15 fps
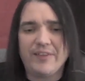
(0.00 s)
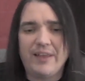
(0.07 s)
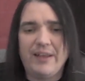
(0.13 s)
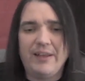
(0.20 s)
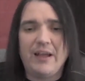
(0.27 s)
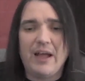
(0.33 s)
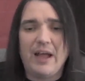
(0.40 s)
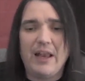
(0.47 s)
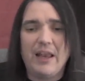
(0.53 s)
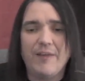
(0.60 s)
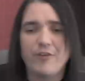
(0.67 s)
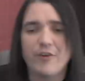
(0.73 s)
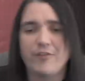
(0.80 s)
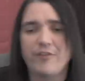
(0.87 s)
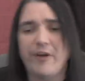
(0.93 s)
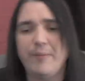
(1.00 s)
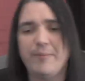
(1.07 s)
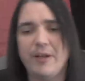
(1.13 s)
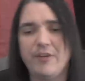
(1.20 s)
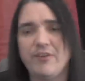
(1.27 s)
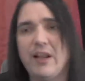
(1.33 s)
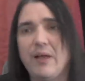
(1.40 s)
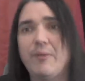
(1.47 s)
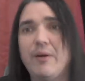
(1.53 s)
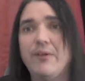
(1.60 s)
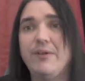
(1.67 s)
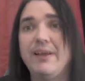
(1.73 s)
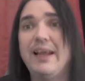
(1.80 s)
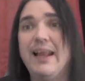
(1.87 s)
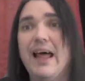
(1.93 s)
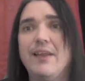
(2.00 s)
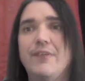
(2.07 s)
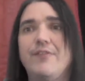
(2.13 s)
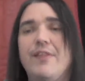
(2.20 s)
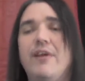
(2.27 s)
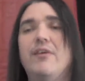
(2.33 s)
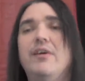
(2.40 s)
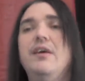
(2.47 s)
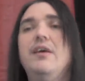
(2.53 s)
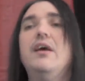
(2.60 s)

and I love her very much, and I want her to get out of there.